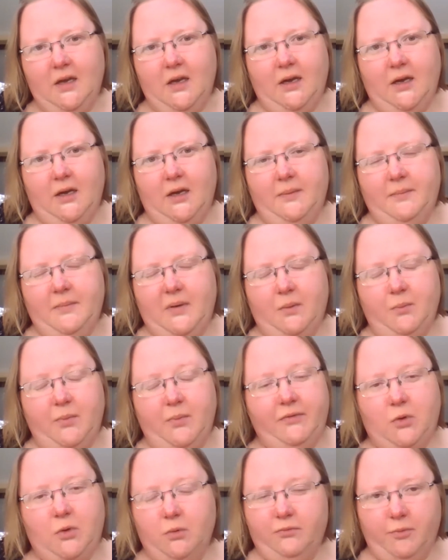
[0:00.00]
and we've
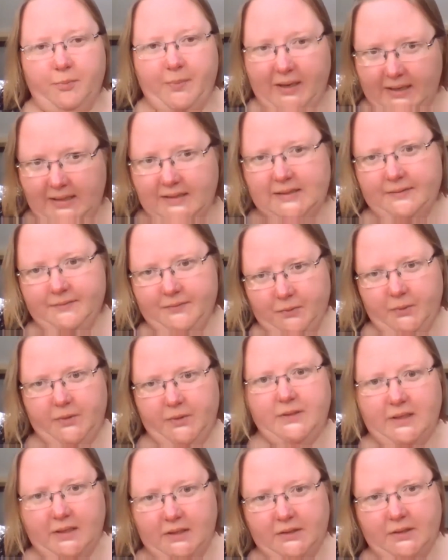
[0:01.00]
got repeat
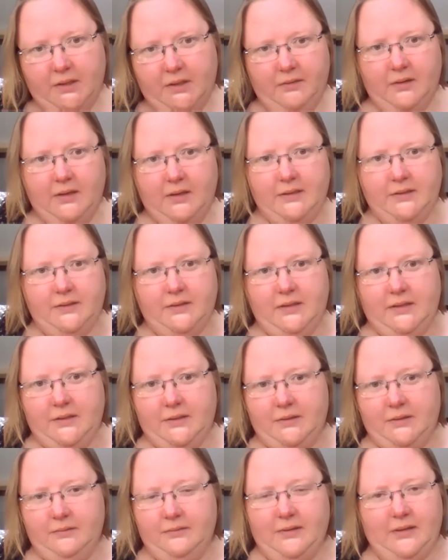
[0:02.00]
invoicing, so
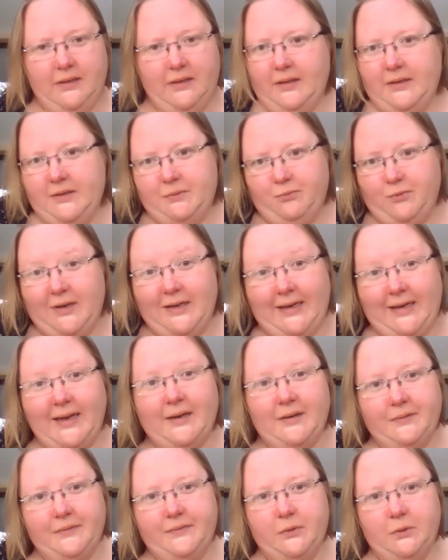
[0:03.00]
that's really
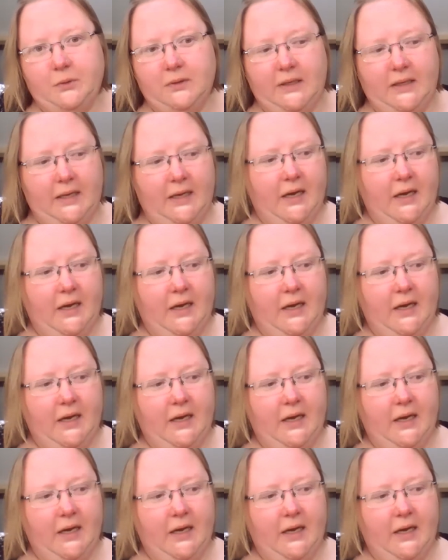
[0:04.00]
helpful.